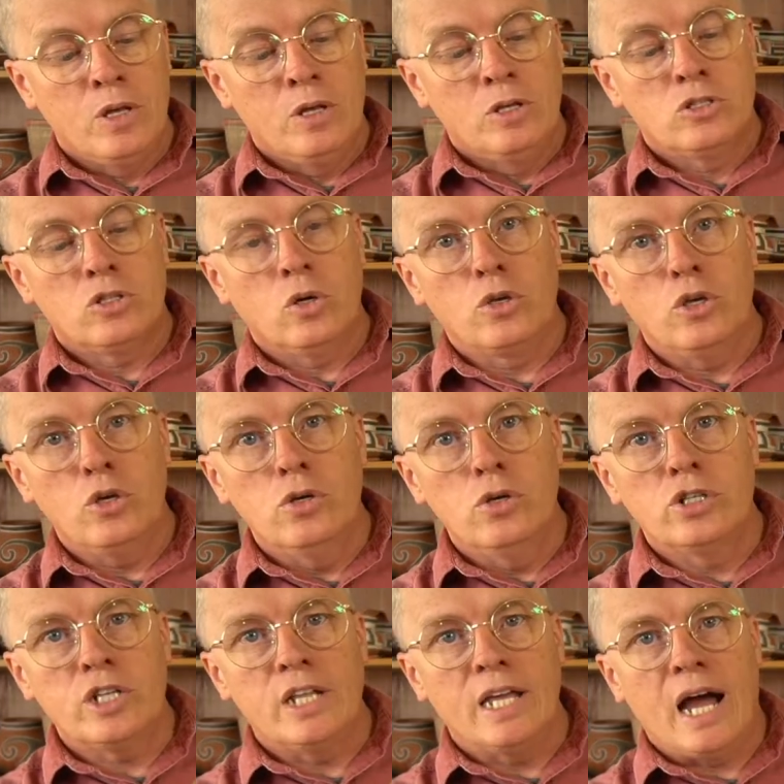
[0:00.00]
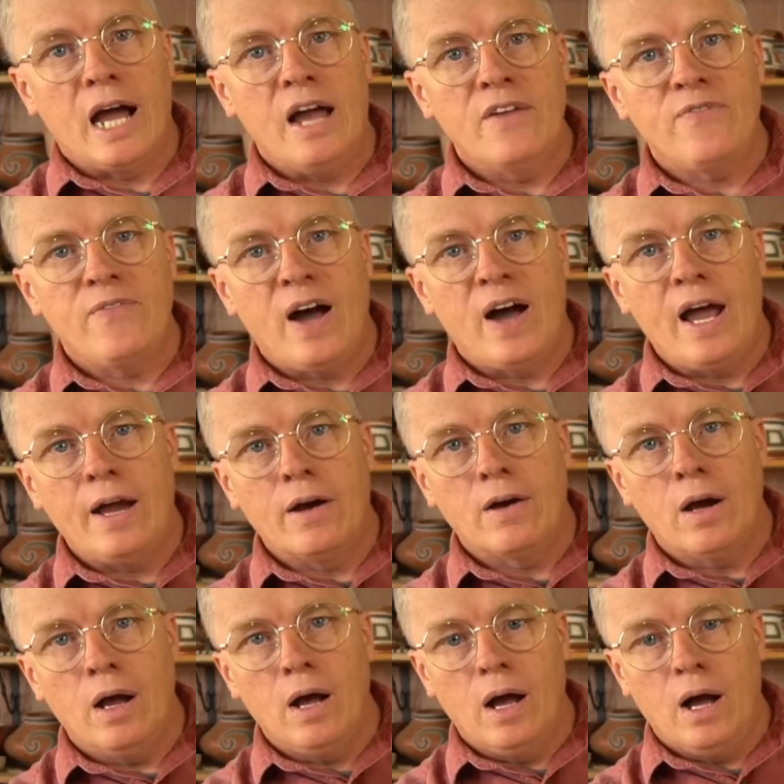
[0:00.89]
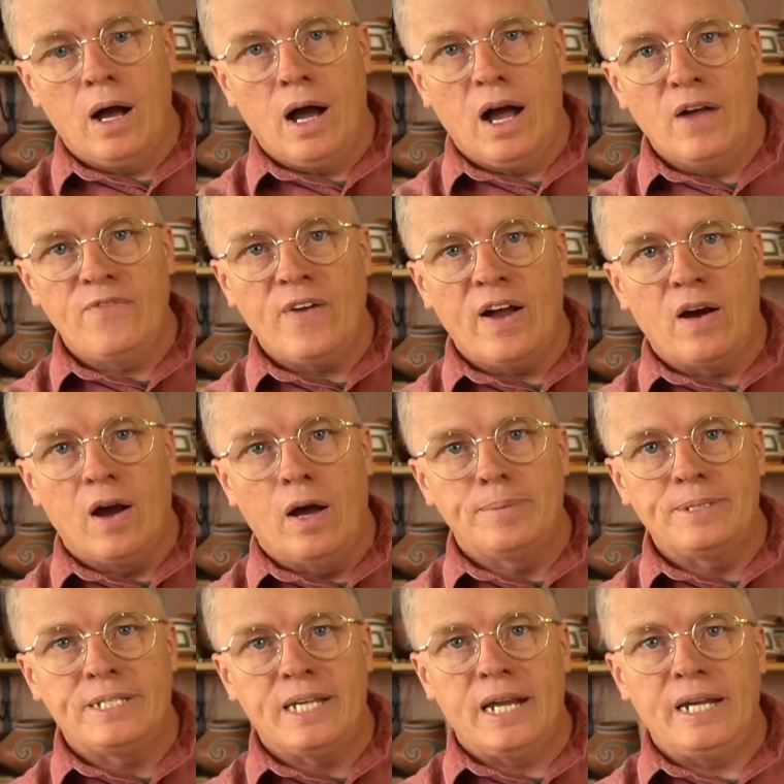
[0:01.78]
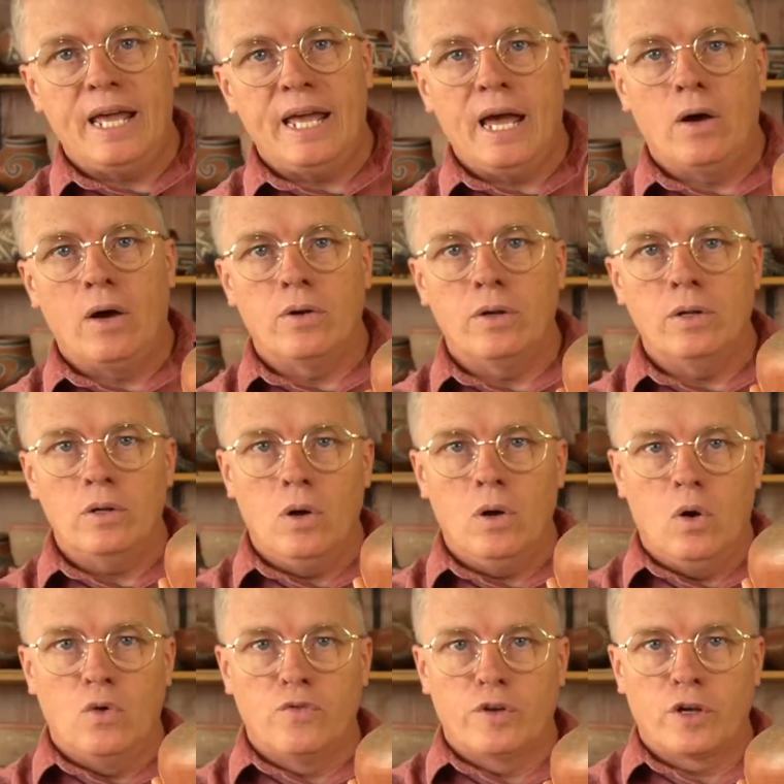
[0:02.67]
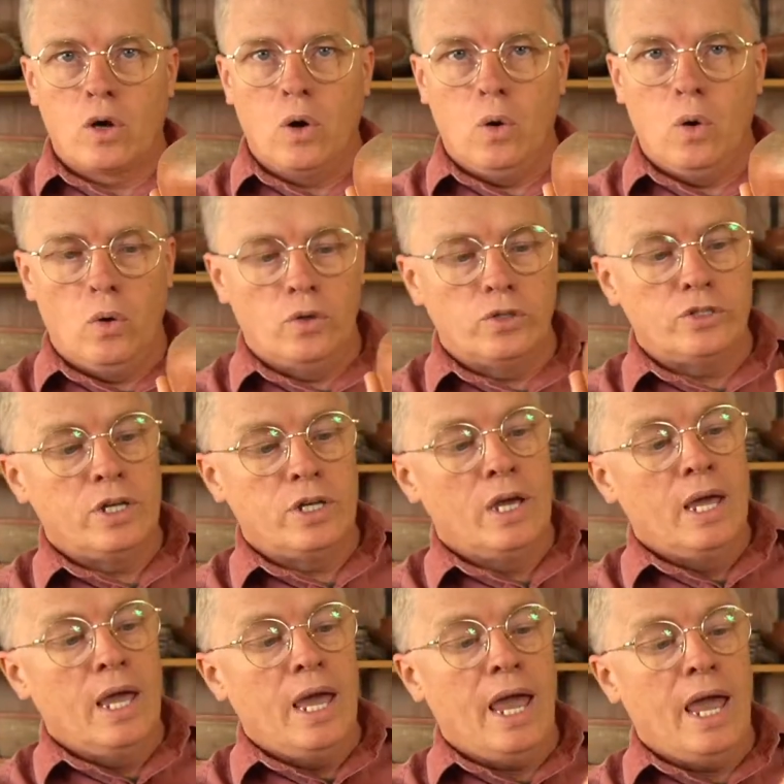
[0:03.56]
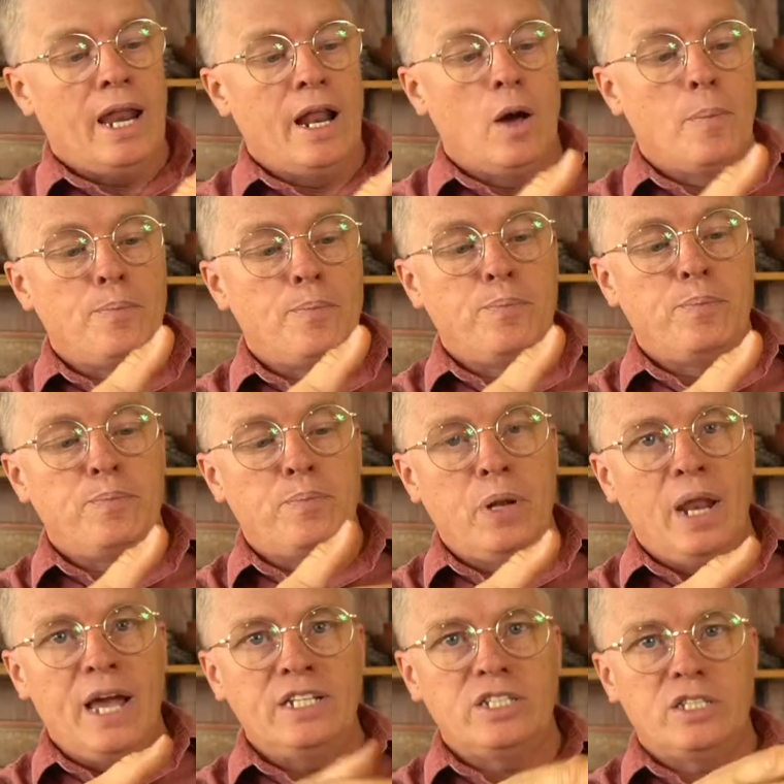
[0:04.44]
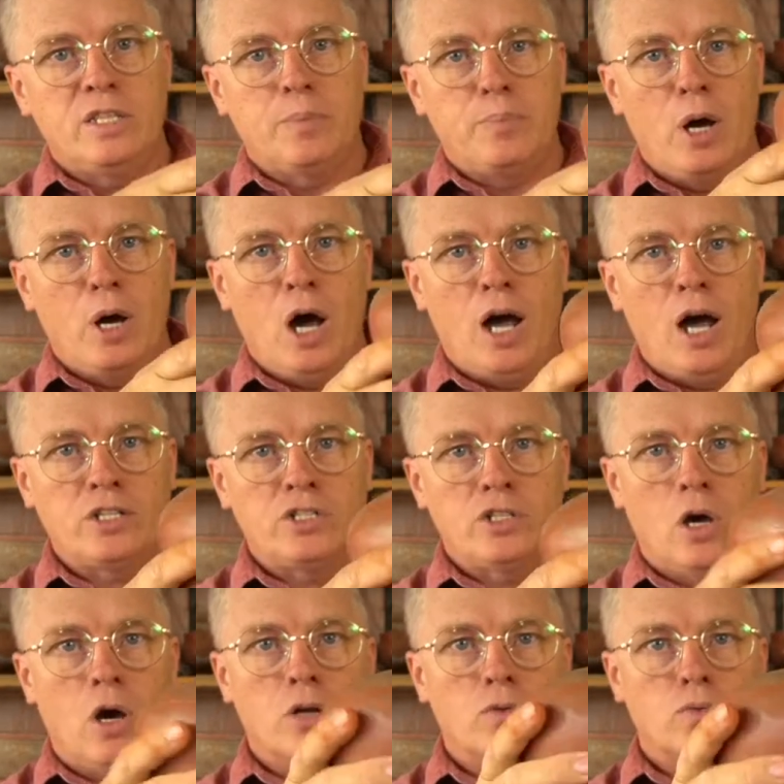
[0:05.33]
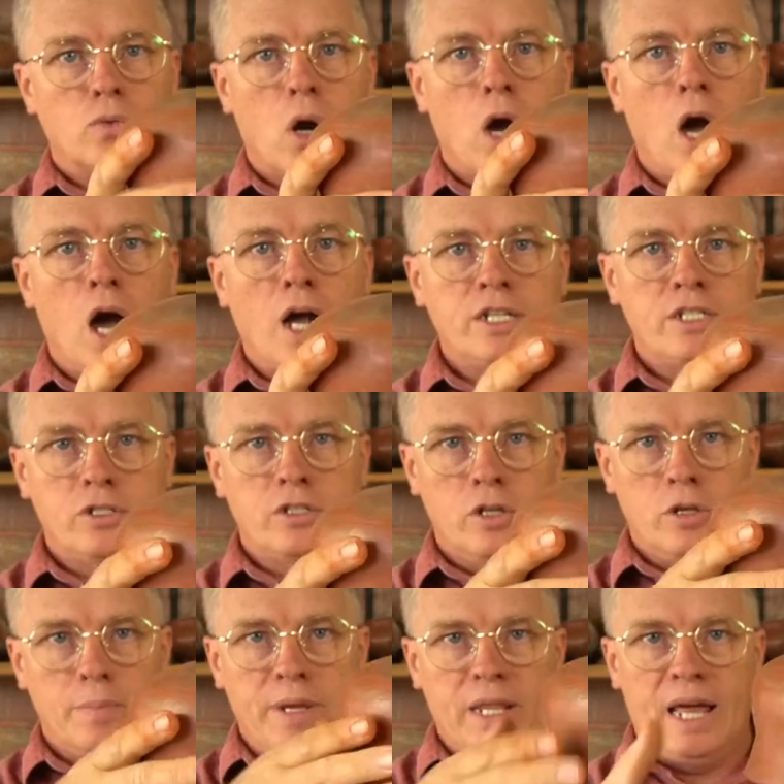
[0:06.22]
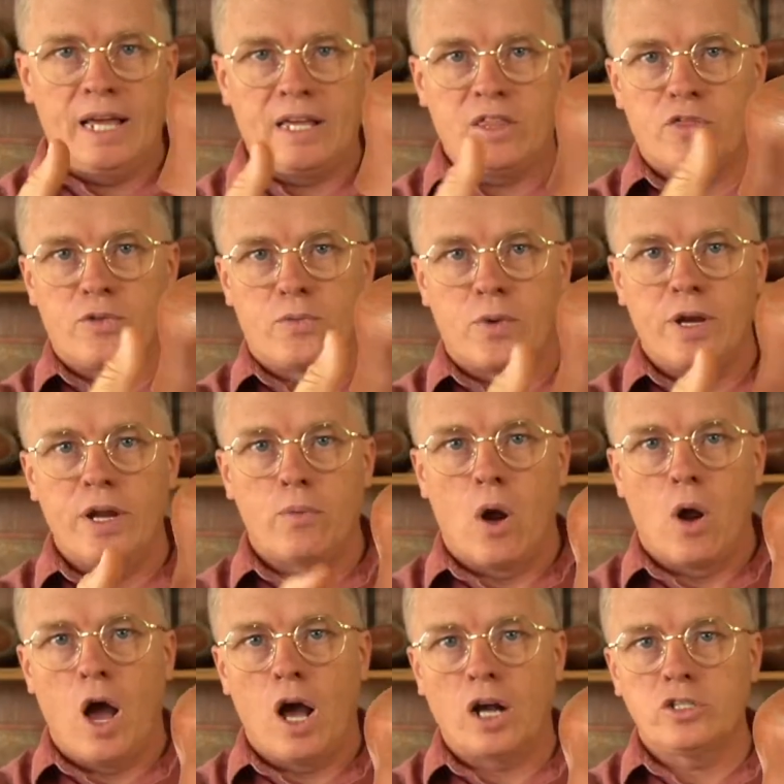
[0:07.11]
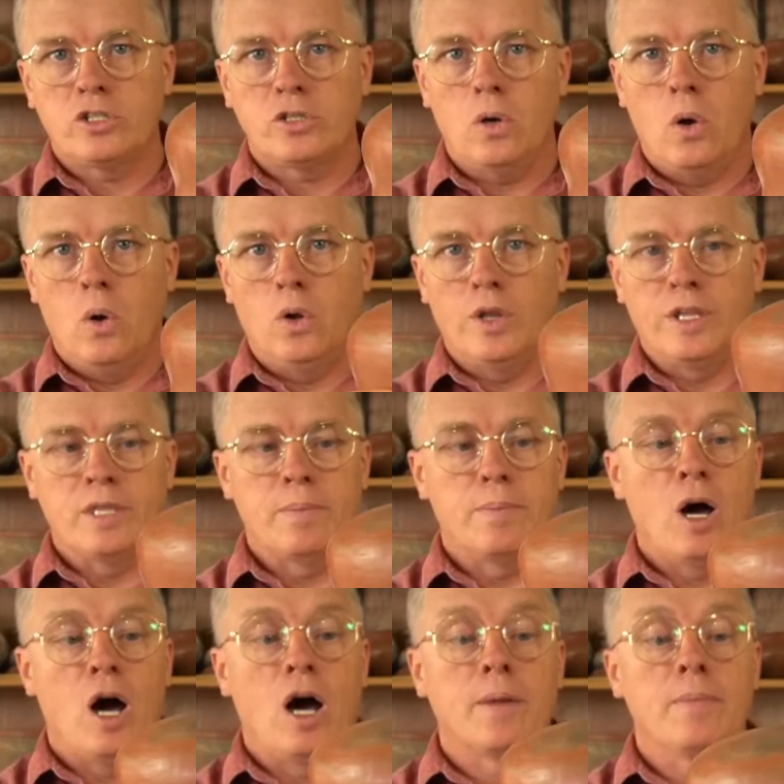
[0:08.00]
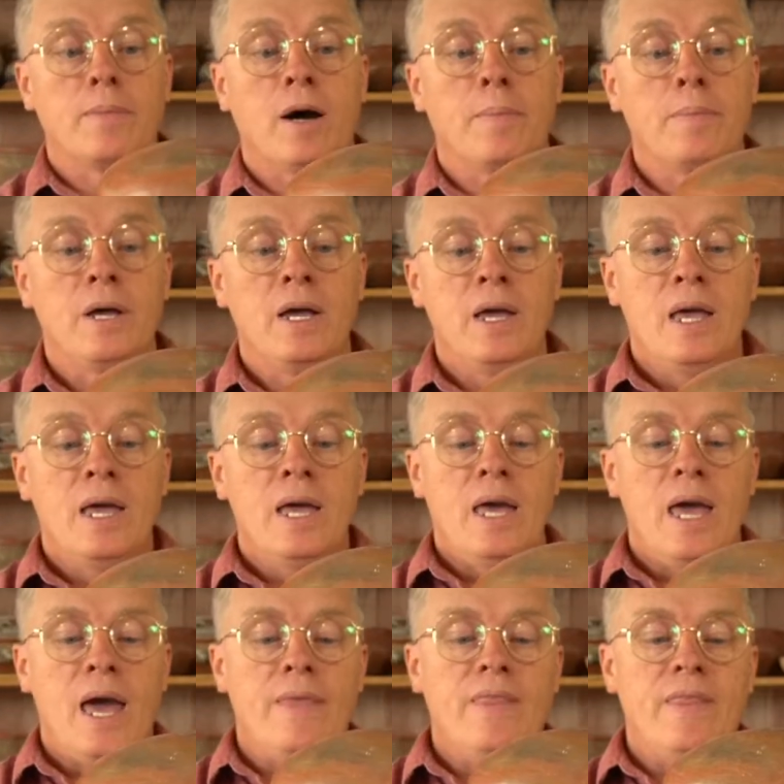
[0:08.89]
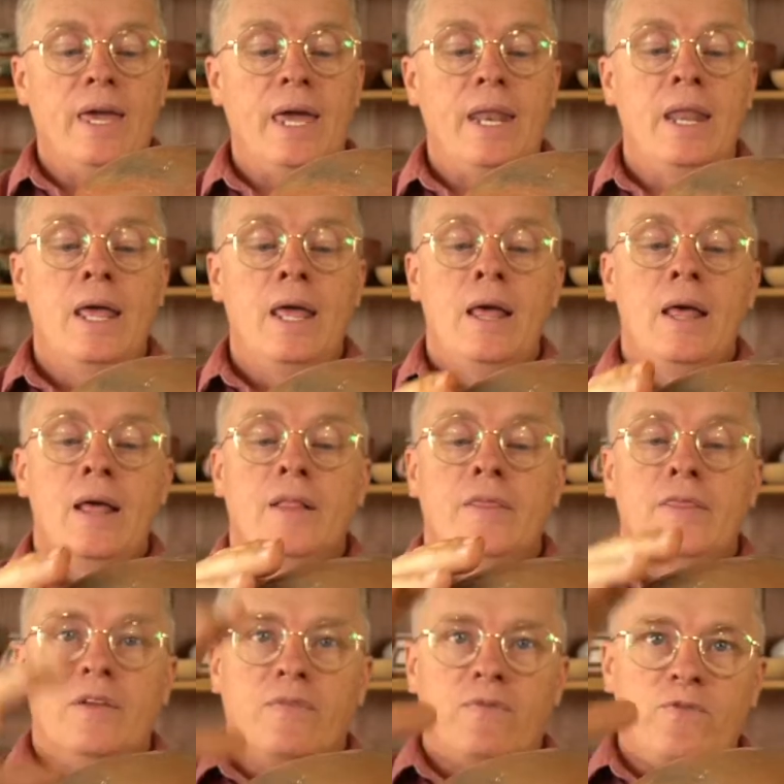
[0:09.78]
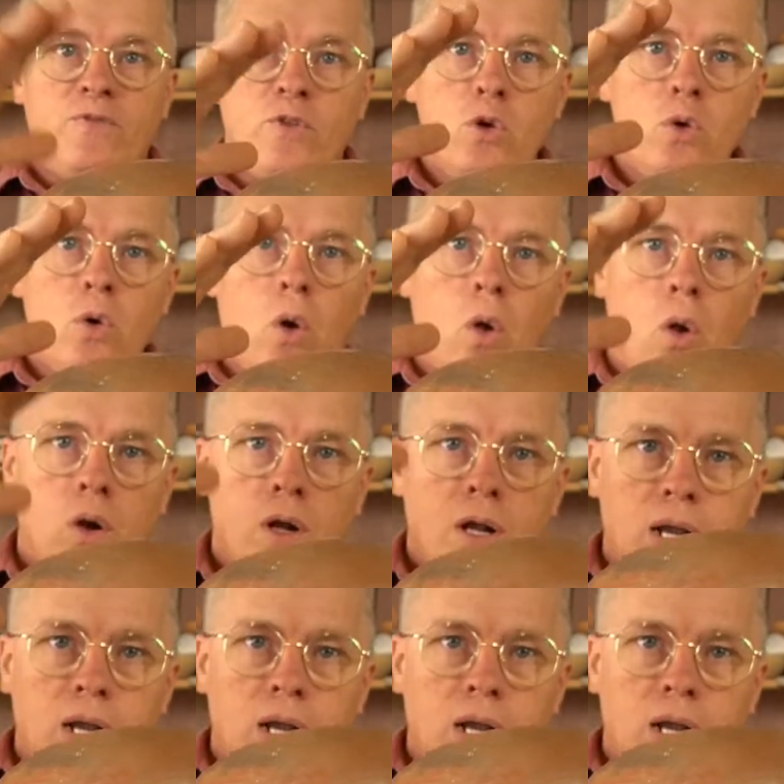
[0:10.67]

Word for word: so usually I fire uh, I fire upside down over the coals, and I'll place the pots on rocks. So there'll be like three rocks holding the bottom up, and then the fuel